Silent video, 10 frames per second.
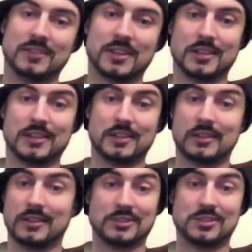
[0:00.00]
unless
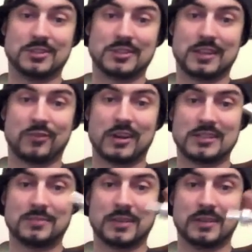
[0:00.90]
you just ain't ready to
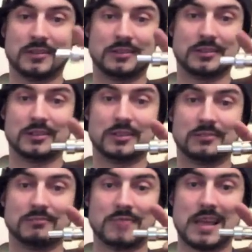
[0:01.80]
spend
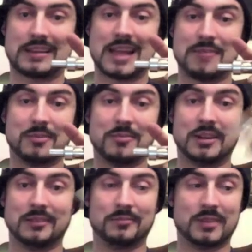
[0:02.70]
that type of money.
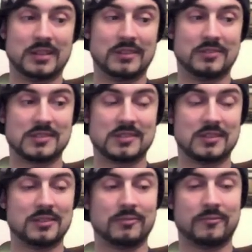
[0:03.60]
But even still,
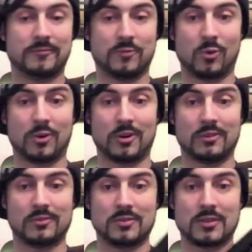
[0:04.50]
for
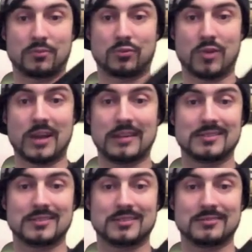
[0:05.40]
the
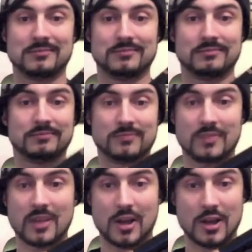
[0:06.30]
price,
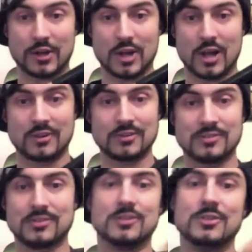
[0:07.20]
$100,
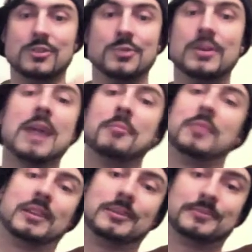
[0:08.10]
you can't beat
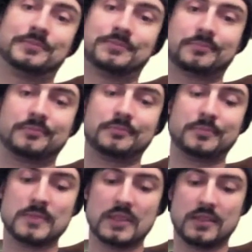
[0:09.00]
it.
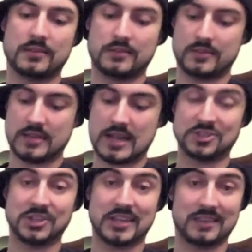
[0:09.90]
Actually, you
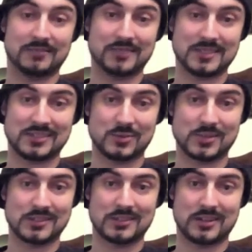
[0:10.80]
can, because this wasn't
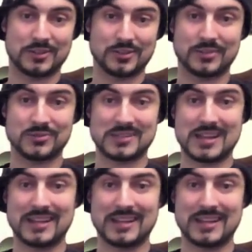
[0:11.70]
100, it was 90.